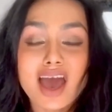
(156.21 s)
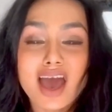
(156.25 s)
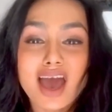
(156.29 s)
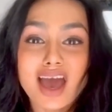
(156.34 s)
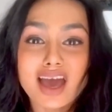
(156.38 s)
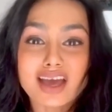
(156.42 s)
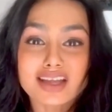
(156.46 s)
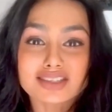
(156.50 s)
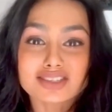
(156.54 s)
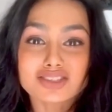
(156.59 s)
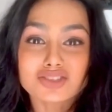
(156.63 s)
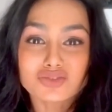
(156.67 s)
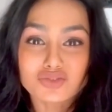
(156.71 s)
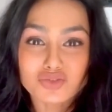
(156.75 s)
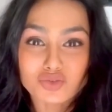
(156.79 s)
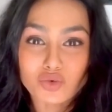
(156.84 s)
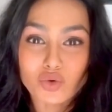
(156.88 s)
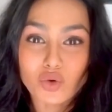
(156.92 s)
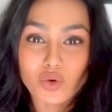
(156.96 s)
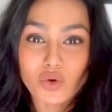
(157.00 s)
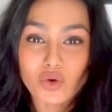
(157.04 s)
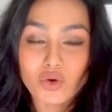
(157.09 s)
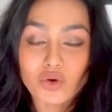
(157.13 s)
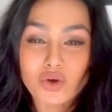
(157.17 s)
And
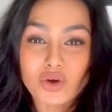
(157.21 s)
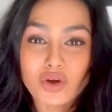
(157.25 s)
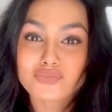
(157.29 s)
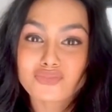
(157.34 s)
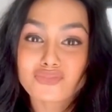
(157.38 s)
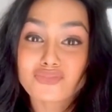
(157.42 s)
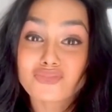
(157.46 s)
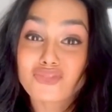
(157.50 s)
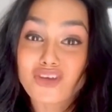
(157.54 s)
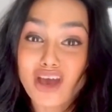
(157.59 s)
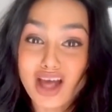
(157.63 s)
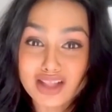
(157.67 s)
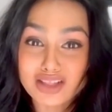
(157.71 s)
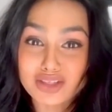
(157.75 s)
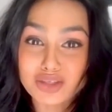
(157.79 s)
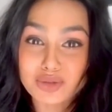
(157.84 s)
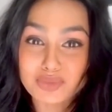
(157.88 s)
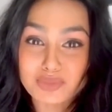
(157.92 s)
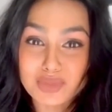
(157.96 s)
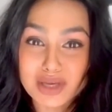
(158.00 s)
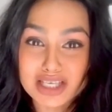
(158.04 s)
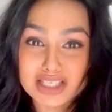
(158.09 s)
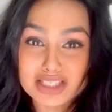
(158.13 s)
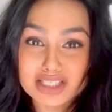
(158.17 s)
4,
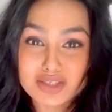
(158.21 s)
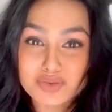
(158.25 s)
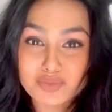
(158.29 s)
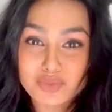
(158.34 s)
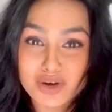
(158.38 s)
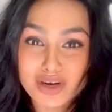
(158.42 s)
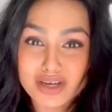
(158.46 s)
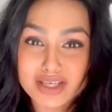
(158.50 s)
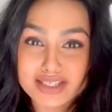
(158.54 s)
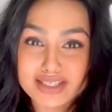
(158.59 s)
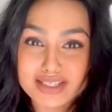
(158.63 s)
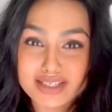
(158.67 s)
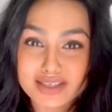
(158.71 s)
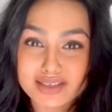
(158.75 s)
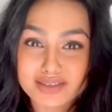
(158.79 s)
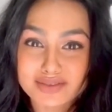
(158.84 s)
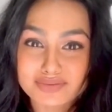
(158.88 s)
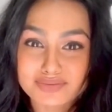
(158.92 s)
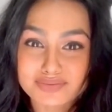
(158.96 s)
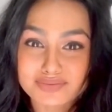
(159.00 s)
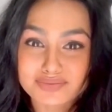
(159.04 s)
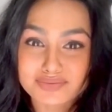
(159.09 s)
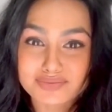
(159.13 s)
value-based pricing.